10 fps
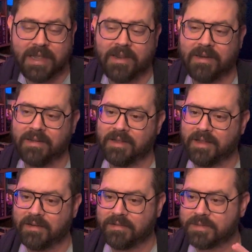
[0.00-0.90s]
And
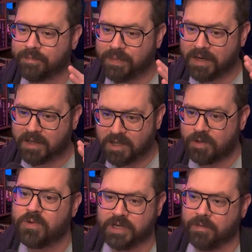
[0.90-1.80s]
it's been a
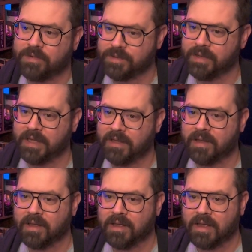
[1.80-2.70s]
huge help to me
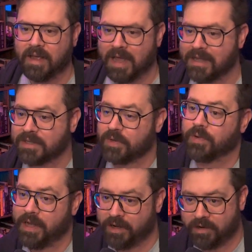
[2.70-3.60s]
as a
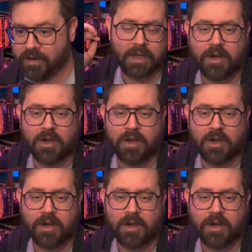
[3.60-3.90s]
creator.